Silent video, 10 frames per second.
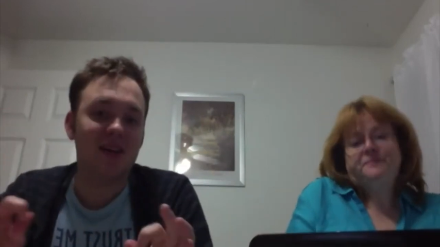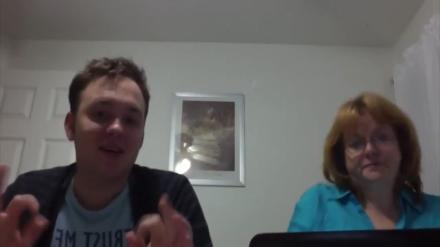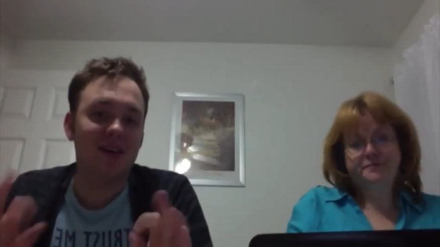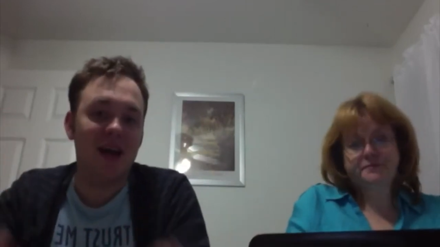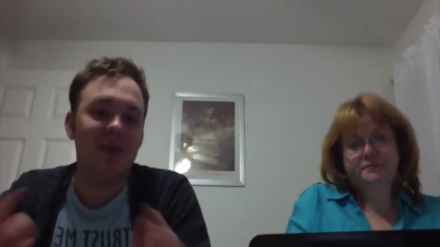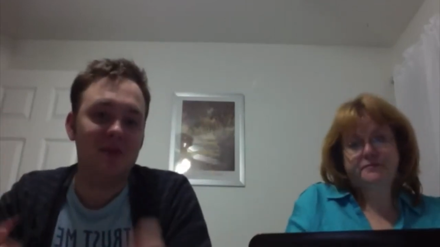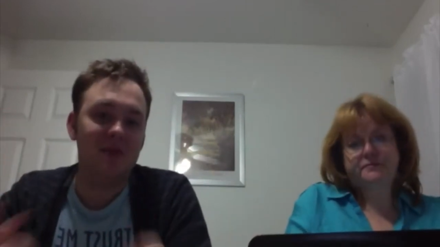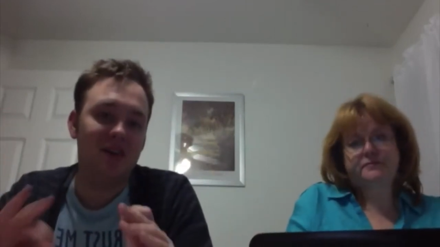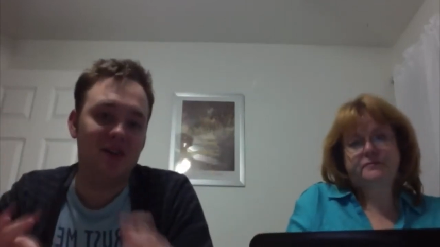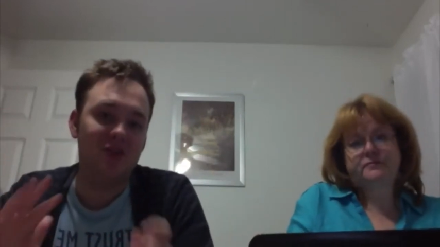Speaker 1: on Captain America
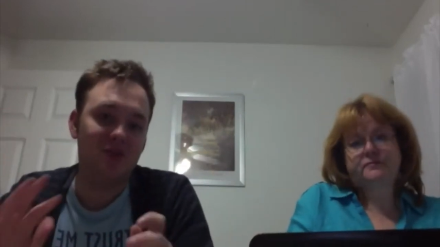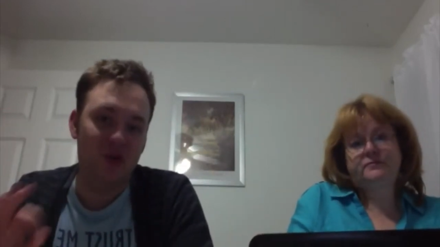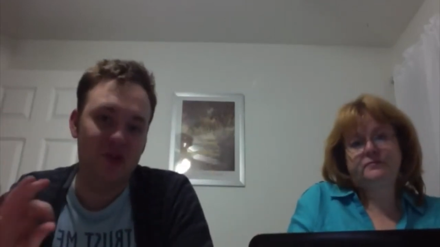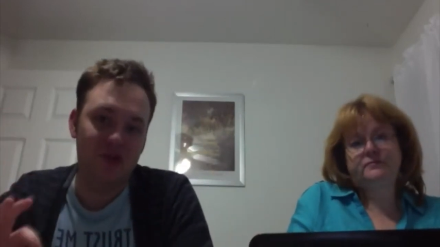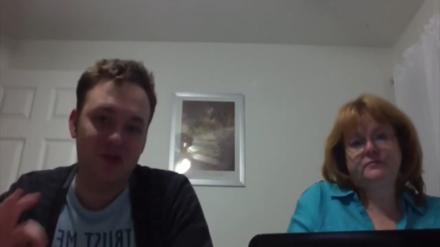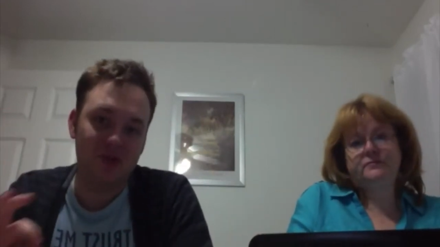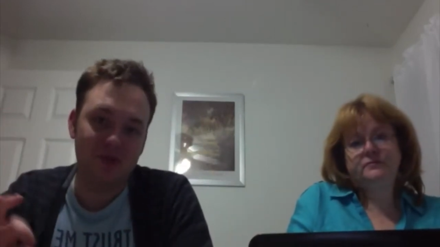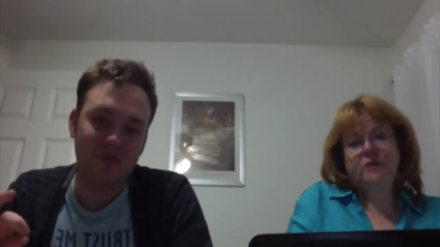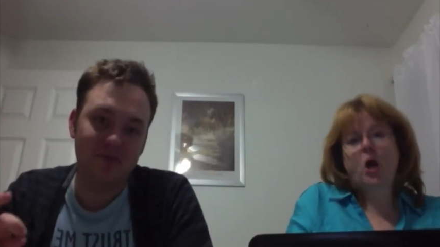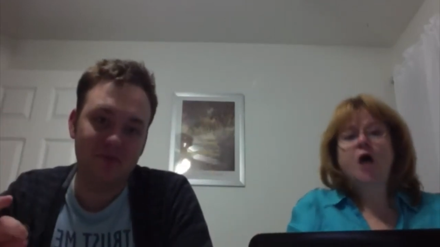two, The Winter Soldier.
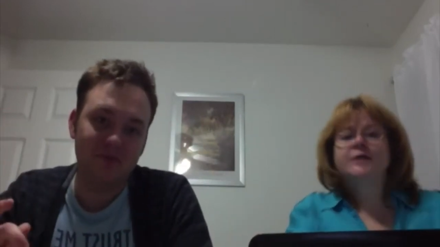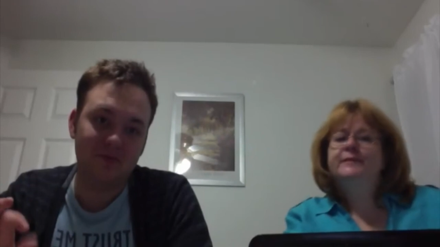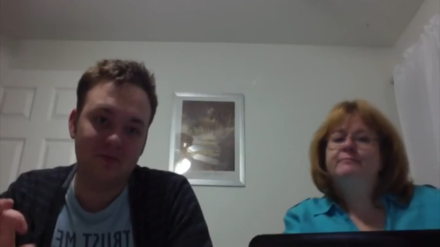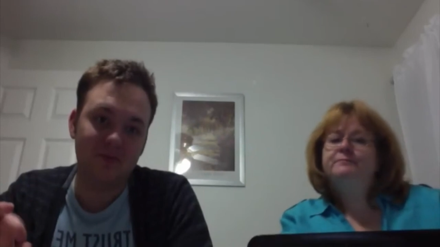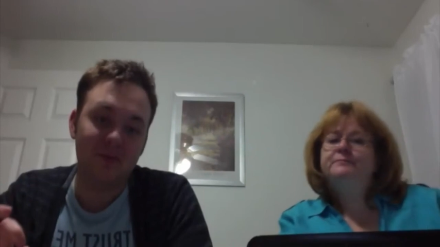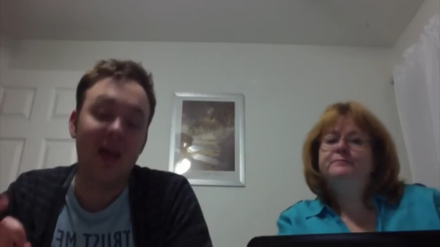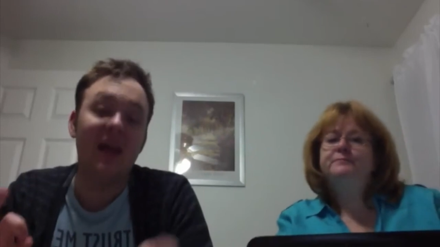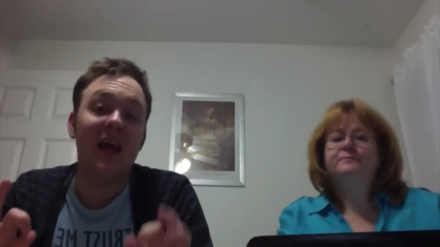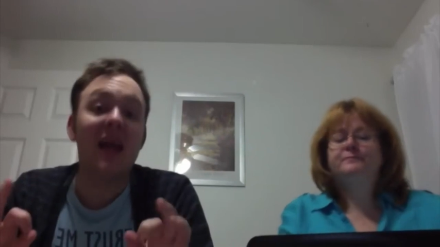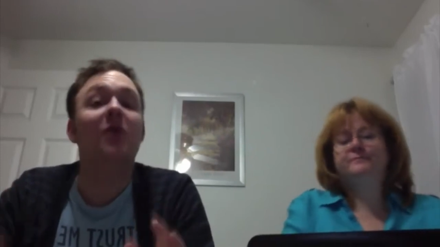
Speaker 2: Awesome.
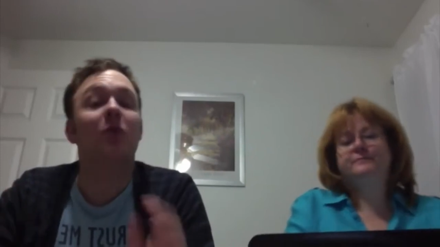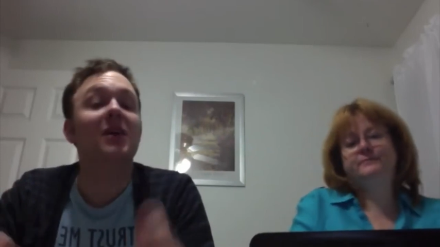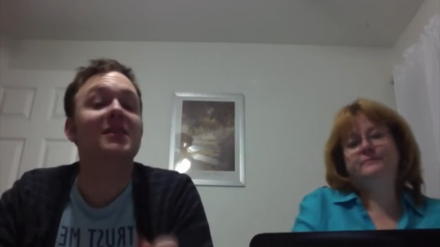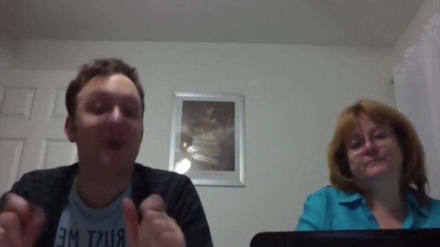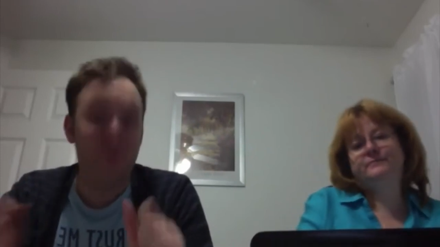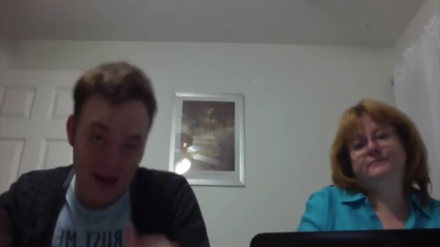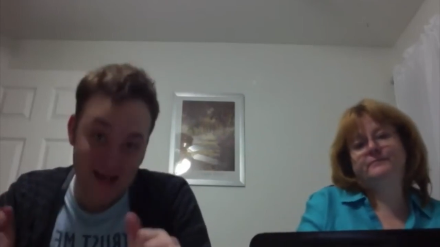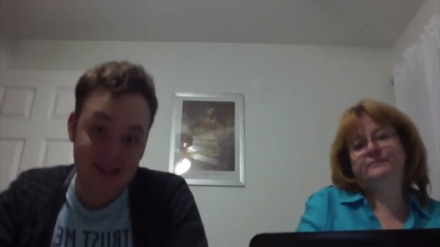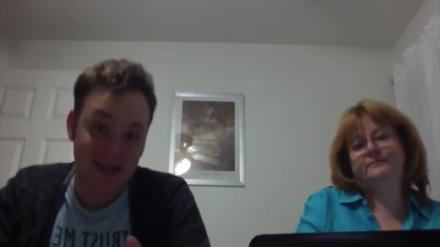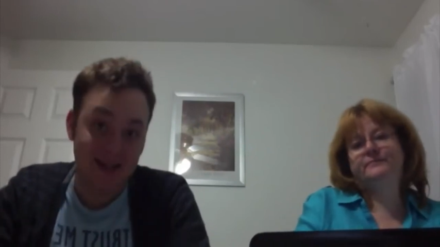
Speaker 1: It was
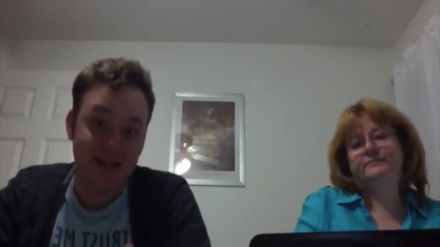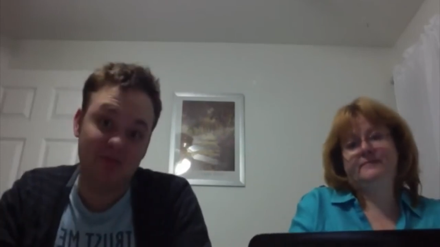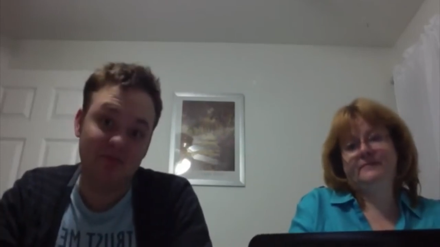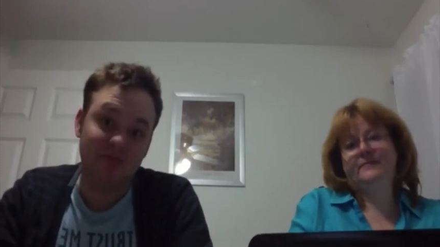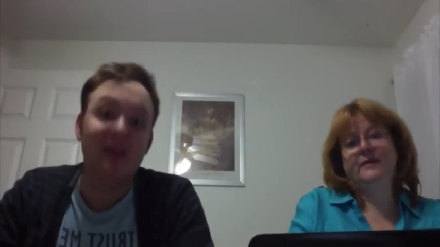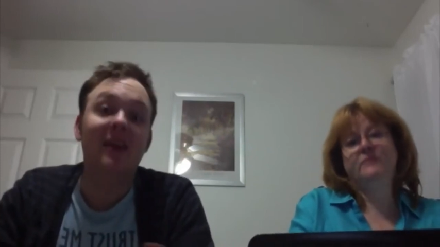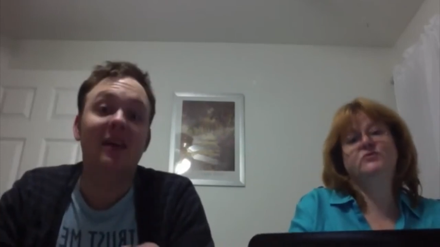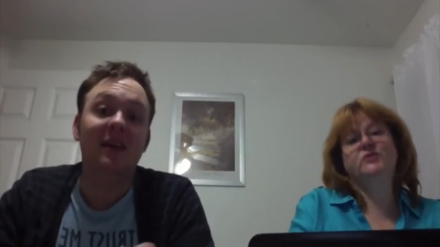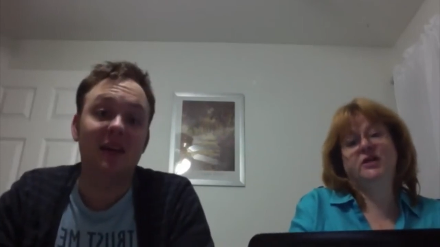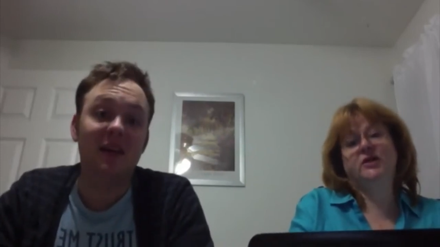amazing.
Speaker 2: It was
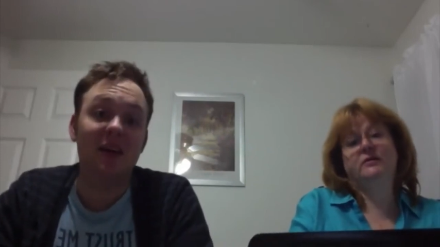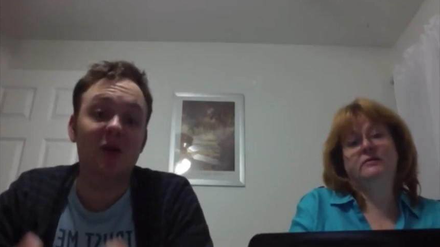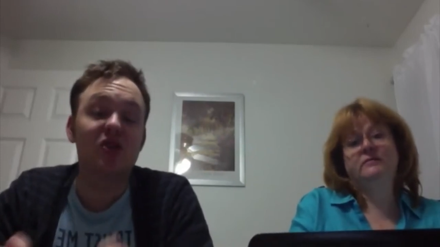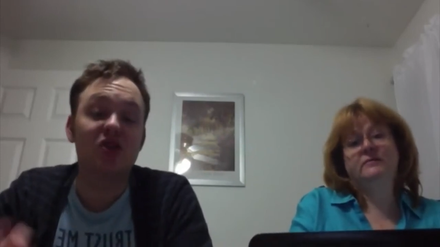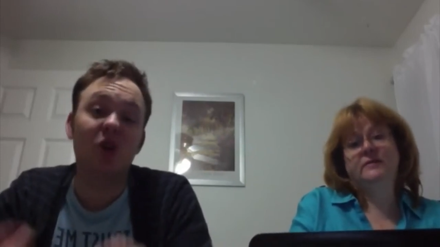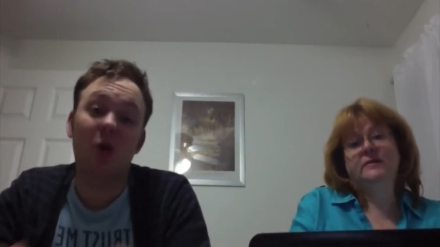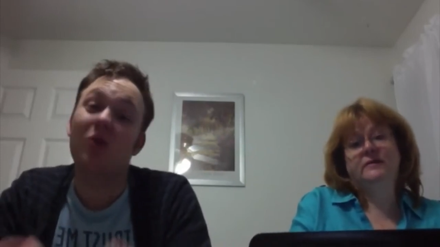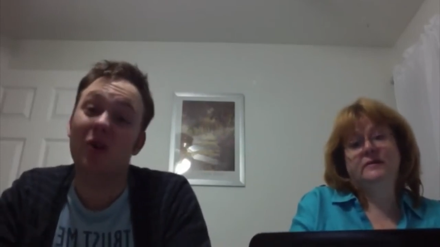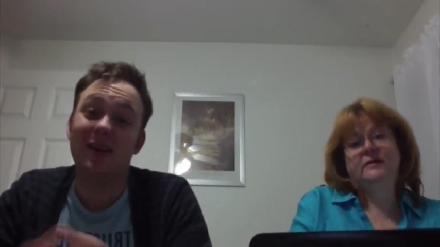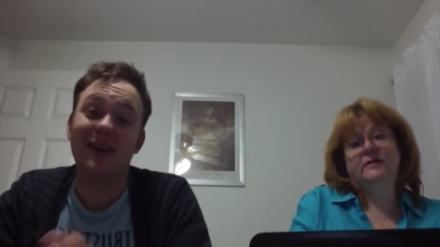really good.
Speaker 1: It was so
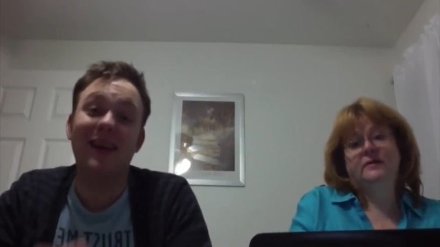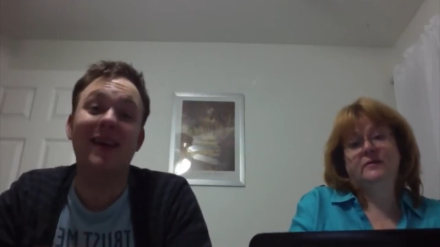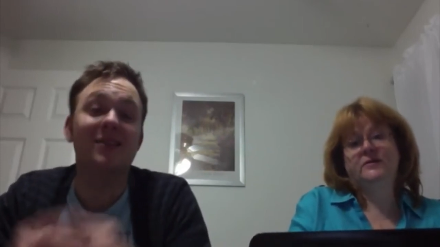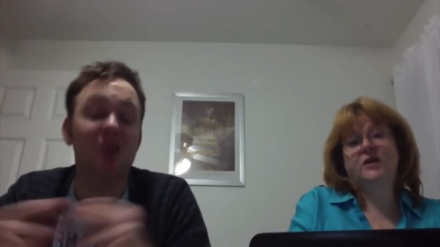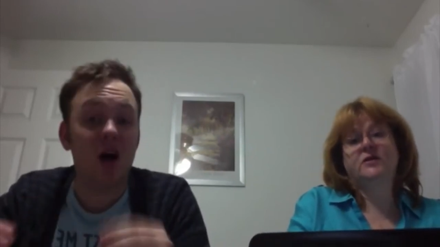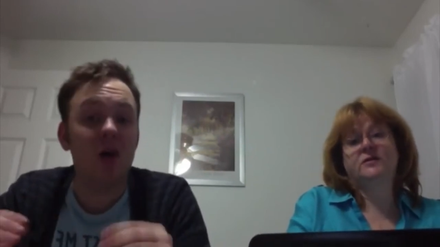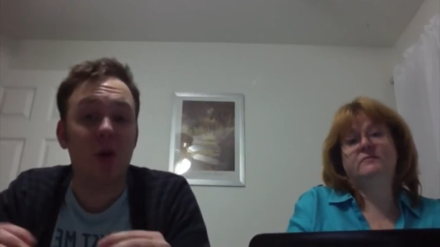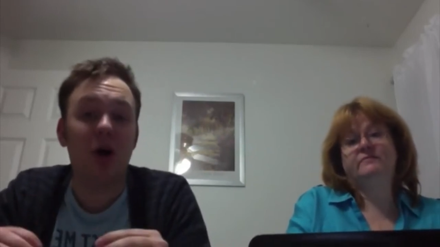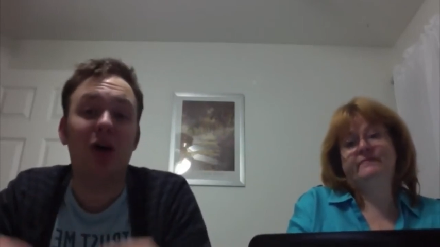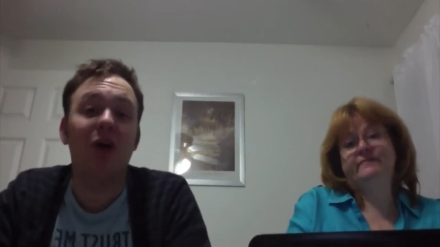good. It is awesome. On
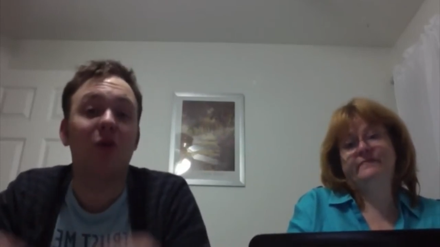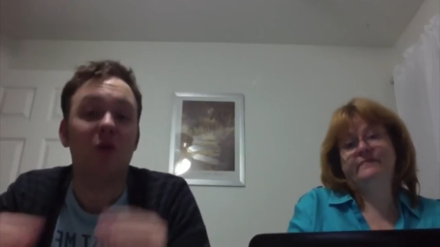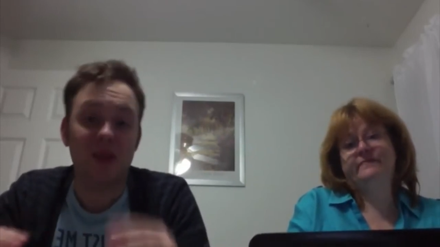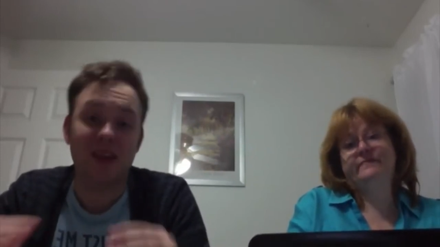par with the